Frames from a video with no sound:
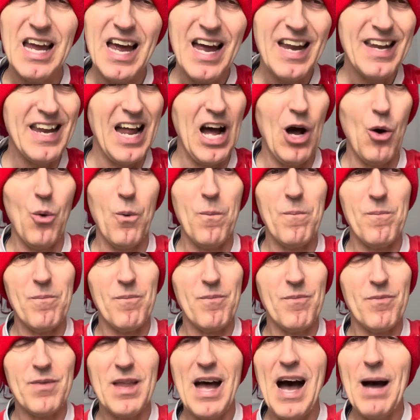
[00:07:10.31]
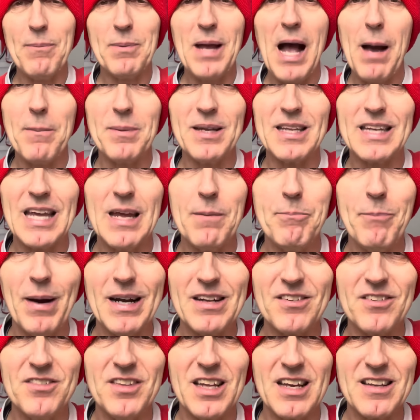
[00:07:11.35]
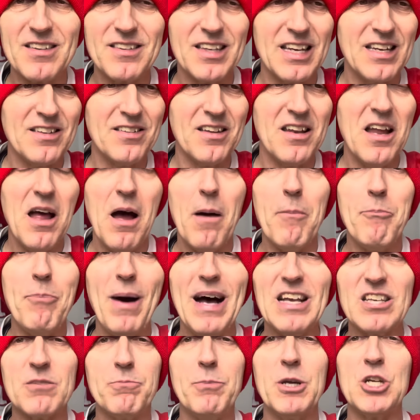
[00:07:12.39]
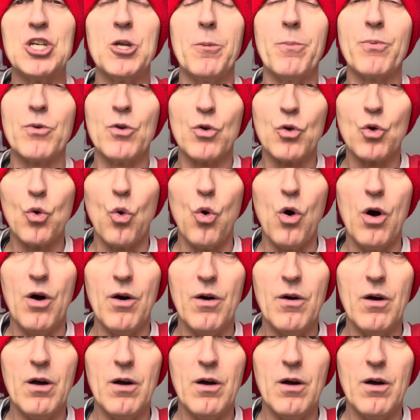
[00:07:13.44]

Now, I'd be happy to keep Patterson next season. Bass Bishop can go.